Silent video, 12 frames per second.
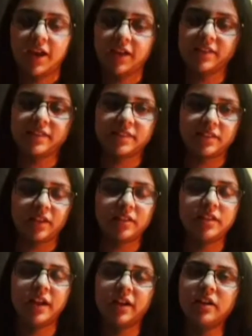Hence,
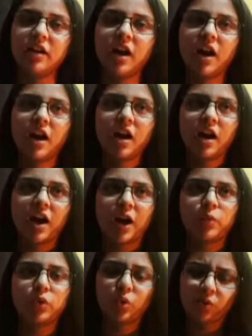in the end,
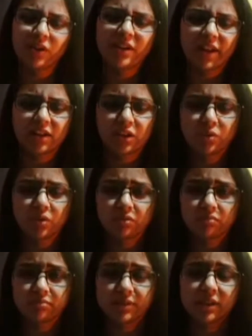I would only like to
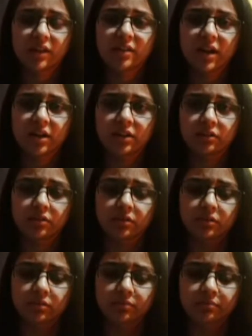say that
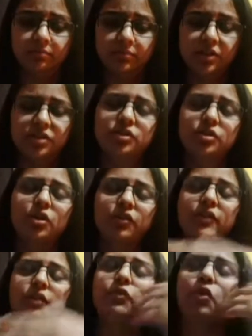the history
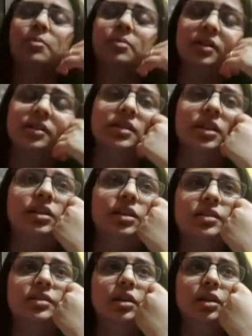of informed consent
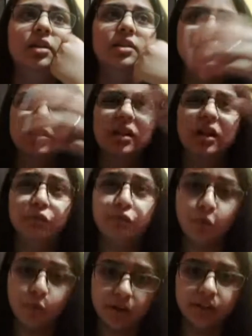is still
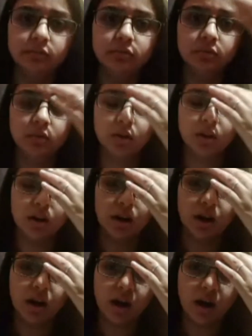unfolding,
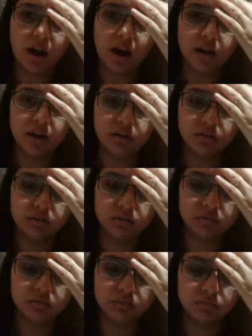
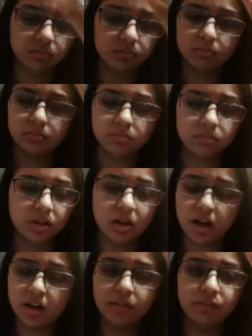and the
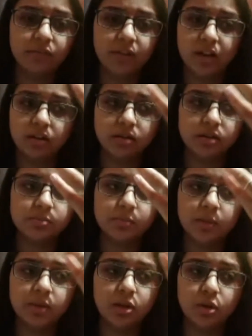current failures
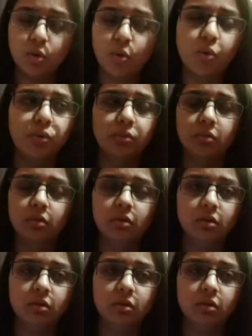may be no